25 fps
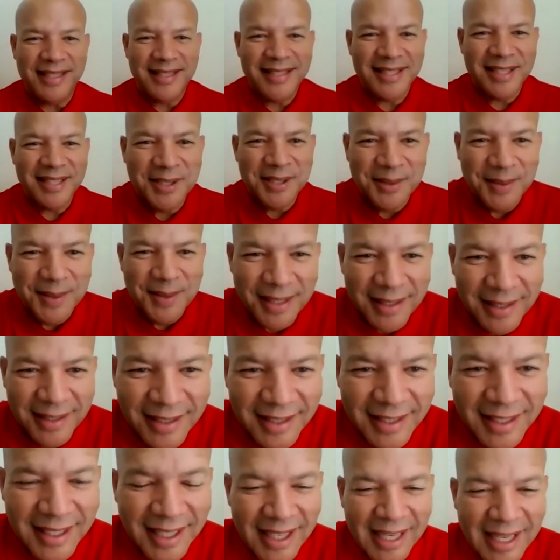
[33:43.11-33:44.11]
So
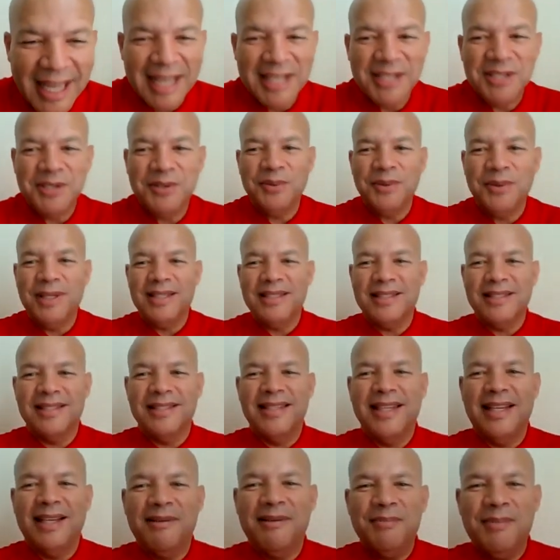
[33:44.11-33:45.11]
glad you're with us
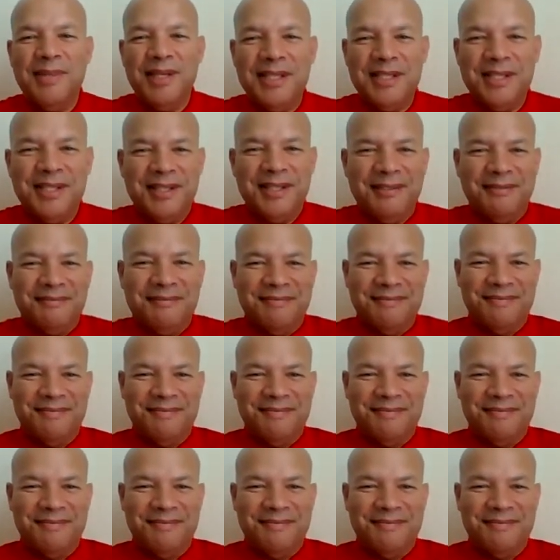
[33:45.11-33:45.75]
today, Miji.